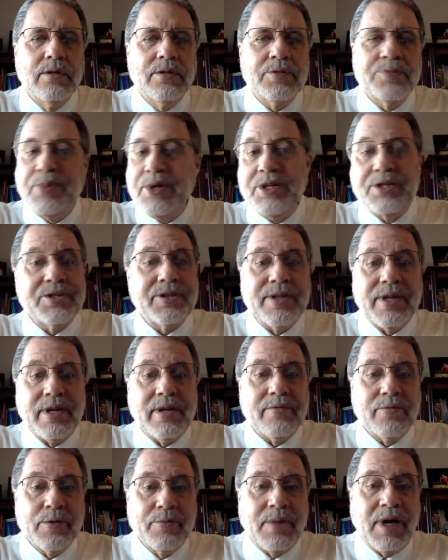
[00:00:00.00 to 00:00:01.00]
Speech
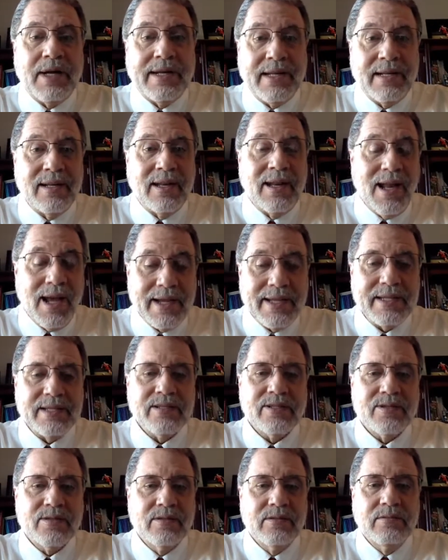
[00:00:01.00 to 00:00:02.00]
that everybody
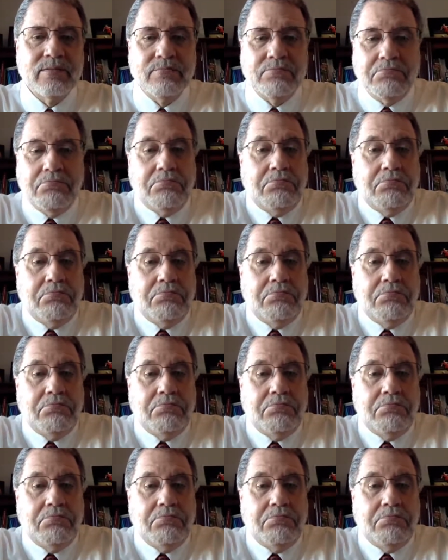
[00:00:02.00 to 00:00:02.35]
likes,